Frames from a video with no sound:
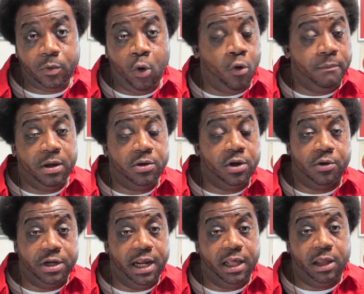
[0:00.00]
or building your
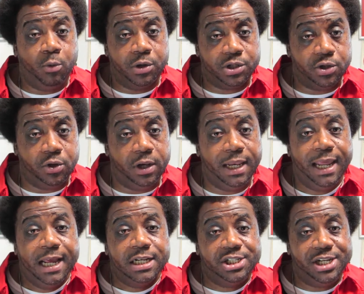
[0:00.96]
daily routine,
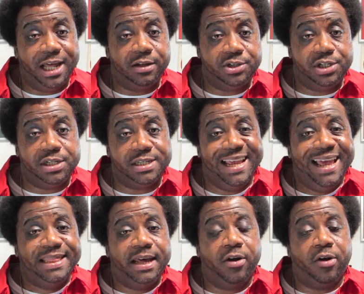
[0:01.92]
challenges
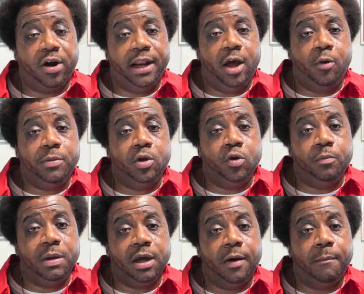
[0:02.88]
that are going to help you
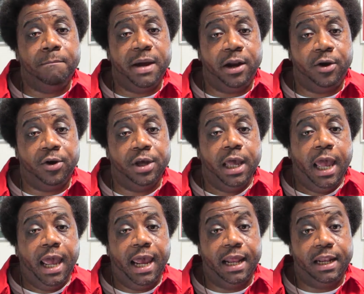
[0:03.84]
become better,
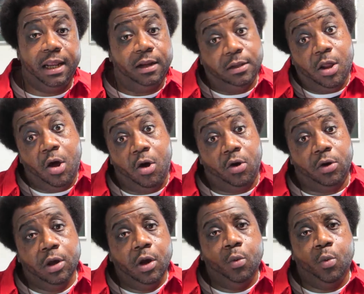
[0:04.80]
and along
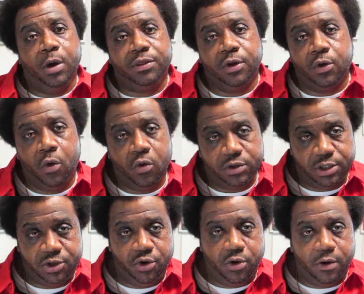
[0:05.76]
with the goals
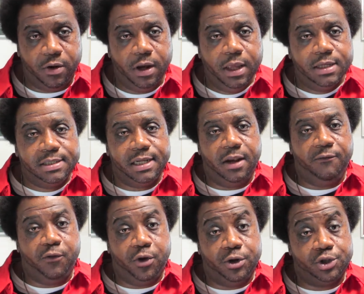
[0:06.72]
that you are setting
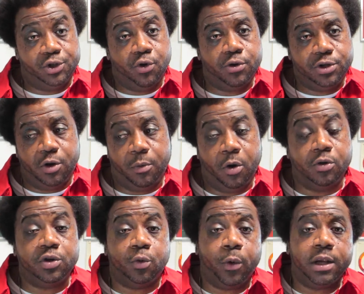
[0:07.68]
for your short-term goal
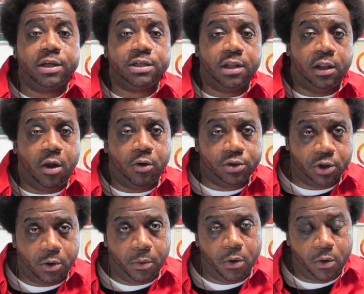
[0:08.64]
to reach the
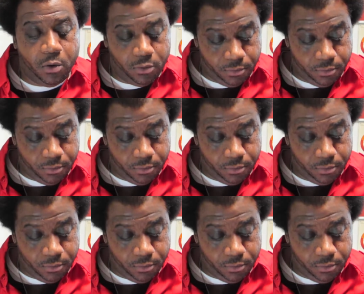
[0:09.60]
long-term goal.